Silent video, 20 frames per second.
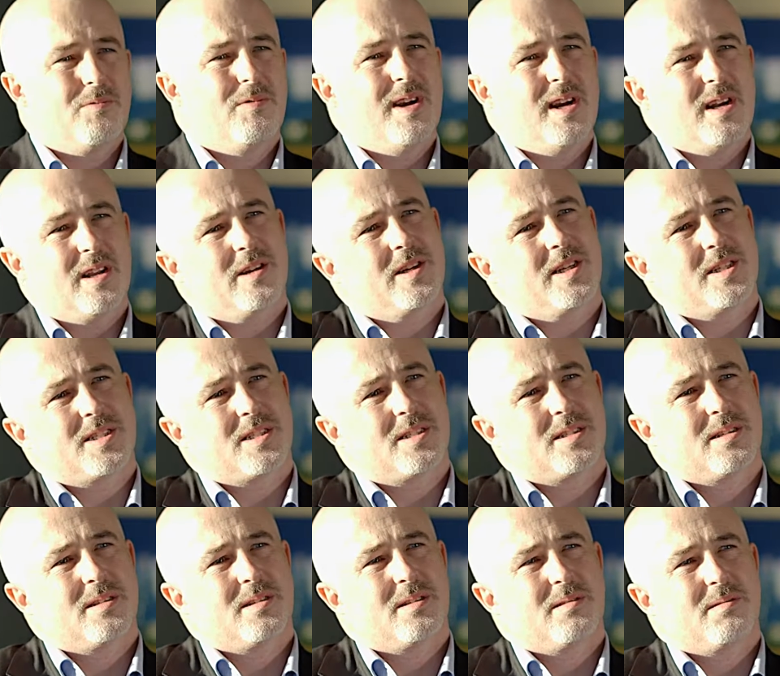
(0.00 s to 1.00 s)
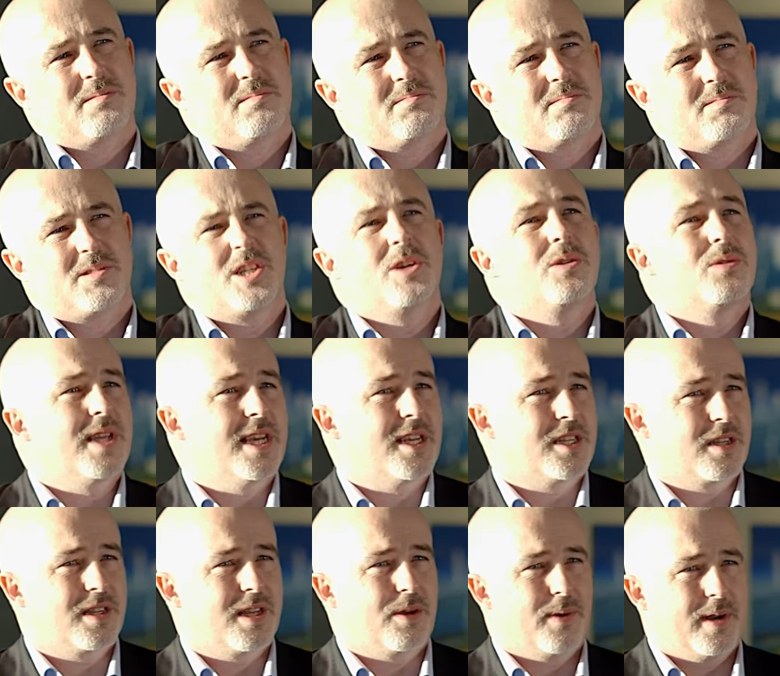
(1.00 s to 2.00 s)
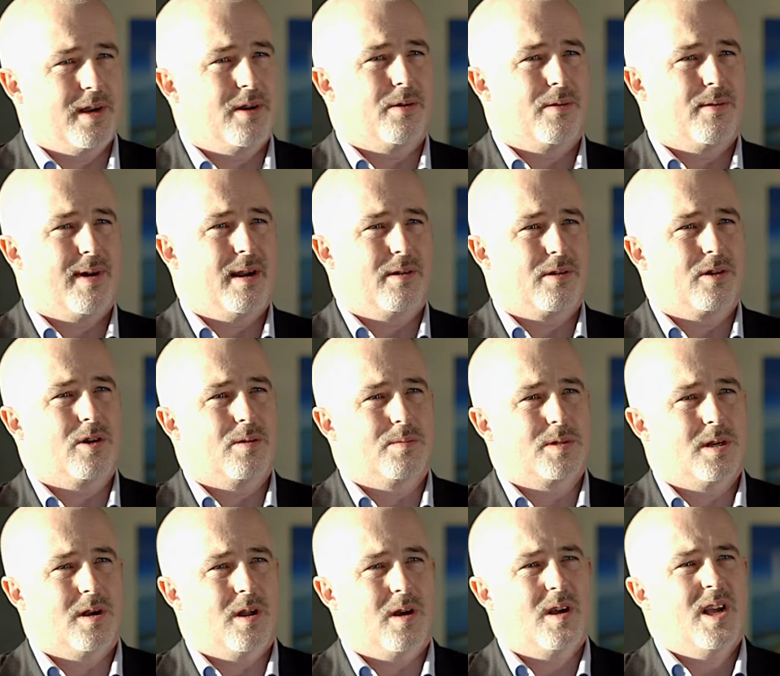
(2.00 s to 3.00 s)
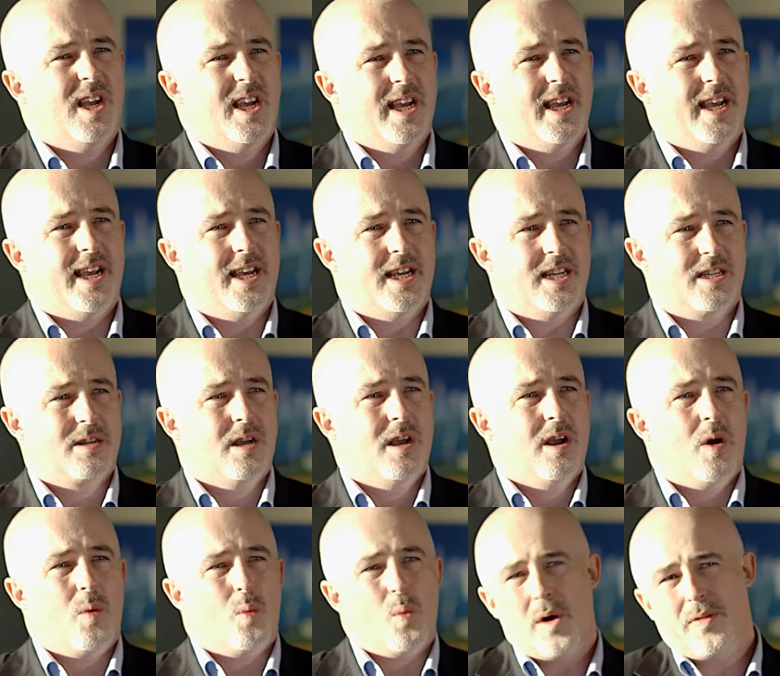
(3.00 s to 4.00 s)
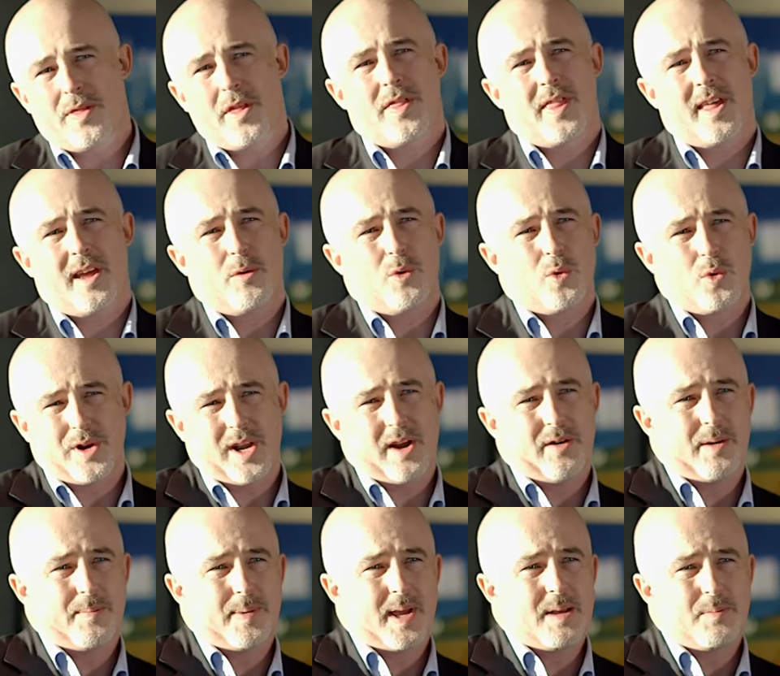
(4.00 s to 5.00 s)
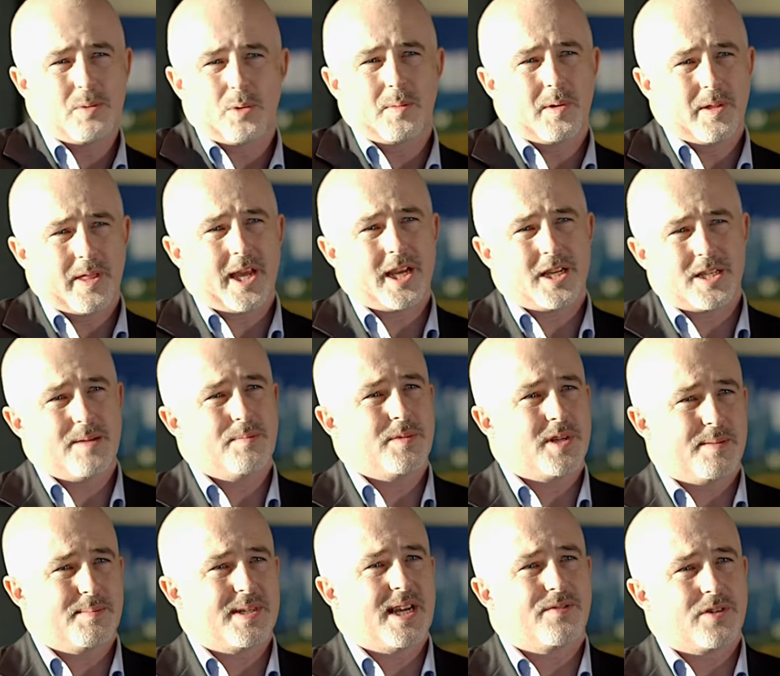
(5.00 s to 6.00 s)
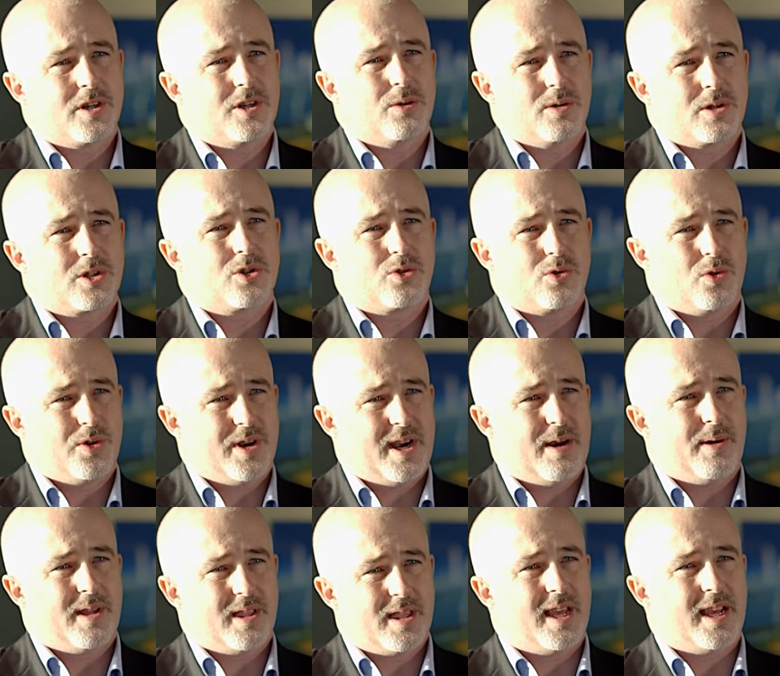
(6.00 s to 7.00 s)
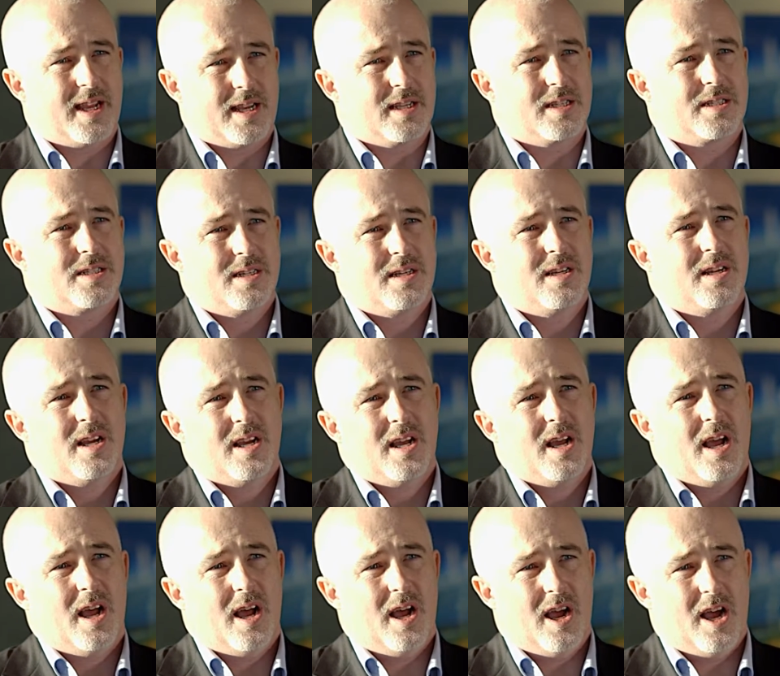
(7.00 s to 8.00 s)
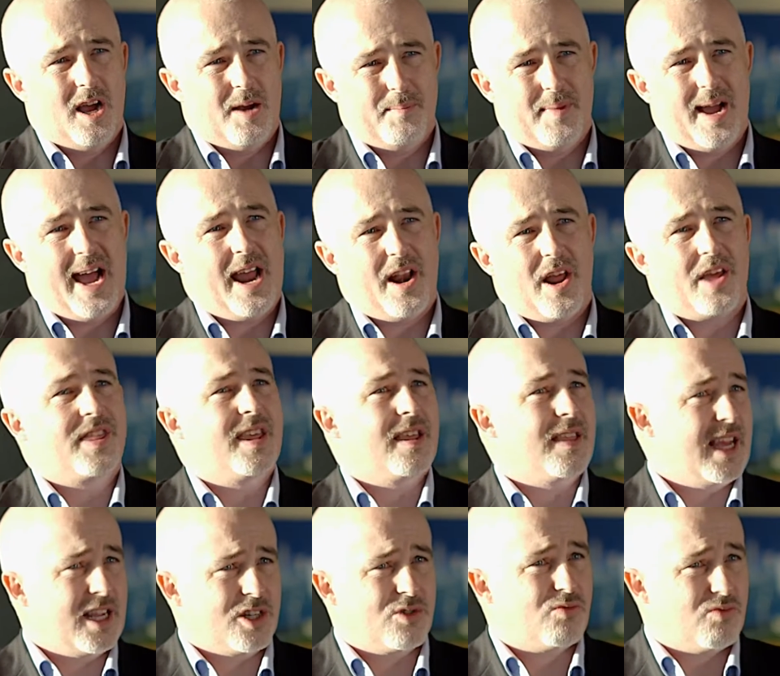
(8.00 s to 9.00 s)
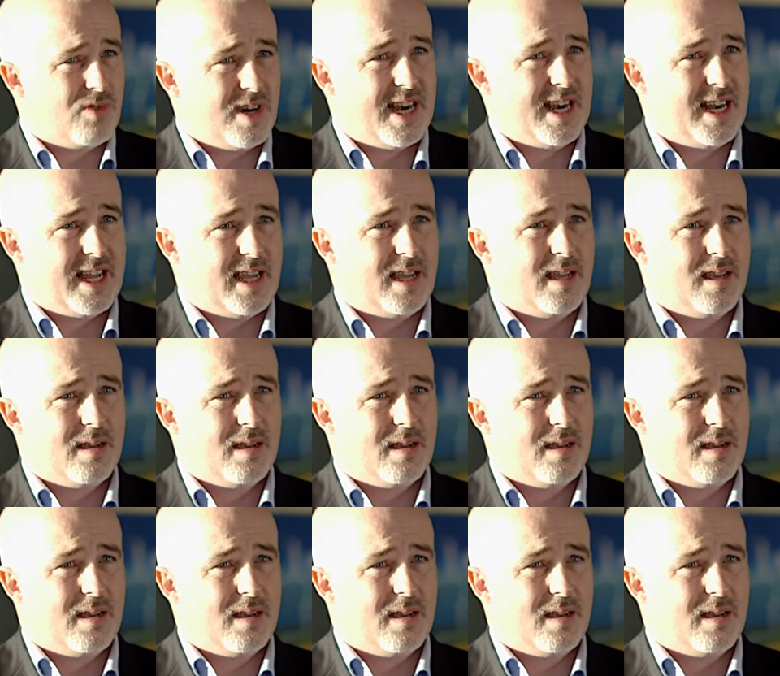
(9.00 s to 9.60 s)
realise two things, I think, when you're around cops a lot, is one, that they're ordinary people, but they sometimes have to do extraordinary things. Mm-hmm. And I think that's really...